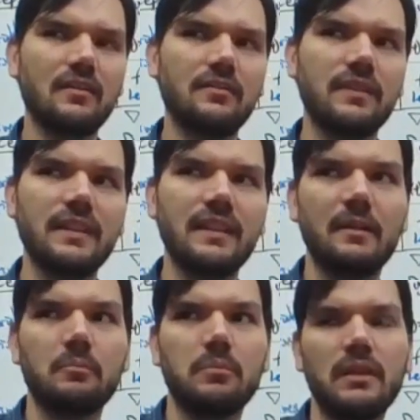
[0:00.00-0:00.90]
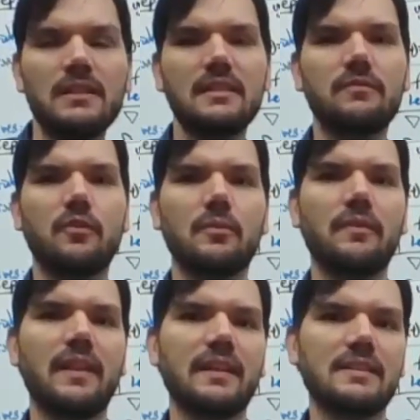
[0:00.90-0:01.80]
of the implicit form
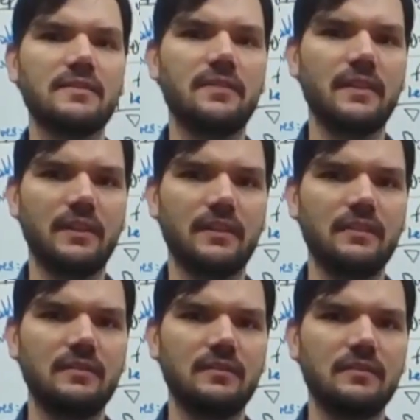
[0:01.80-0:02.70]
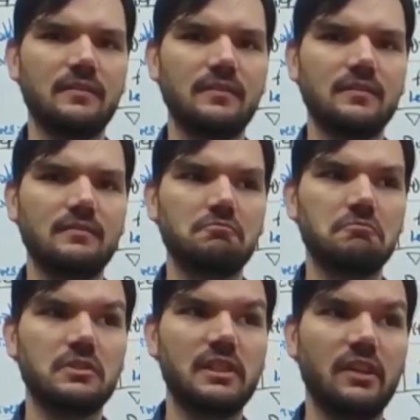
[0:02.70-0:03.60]
of that sphere
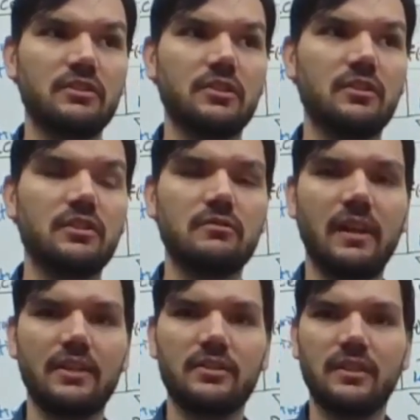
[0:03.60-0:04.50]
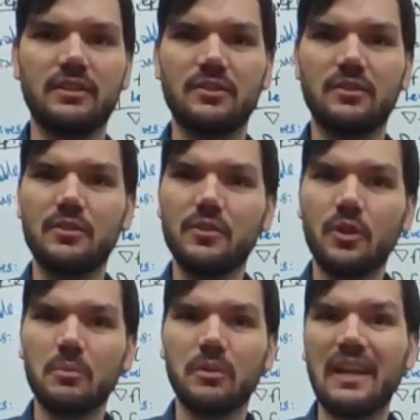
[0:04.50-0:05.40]
tells you the direction that's
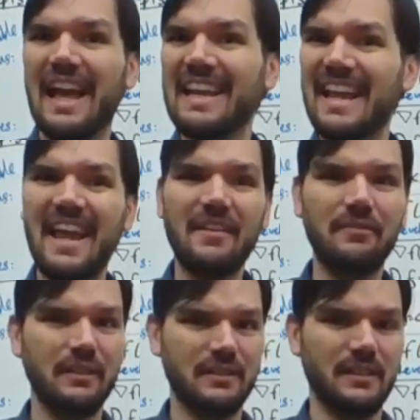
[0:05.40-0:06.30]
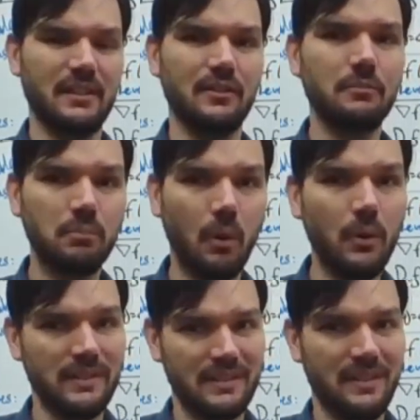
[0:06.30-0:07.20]
normal at every single
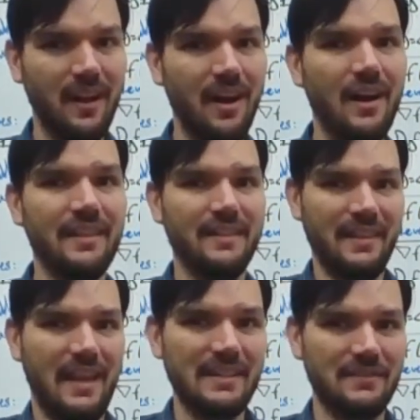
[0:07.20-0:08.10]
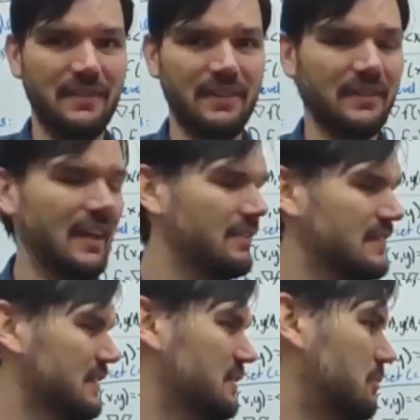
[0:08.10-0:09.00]
point on that sphere,
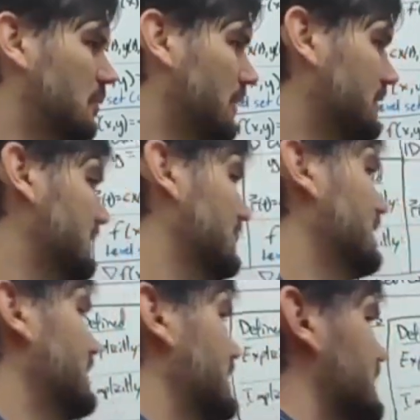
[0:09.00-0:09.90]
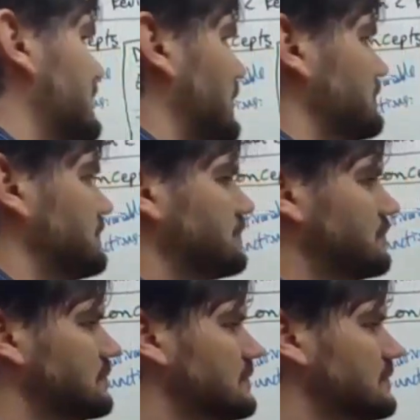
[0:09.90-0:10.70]
every single point. So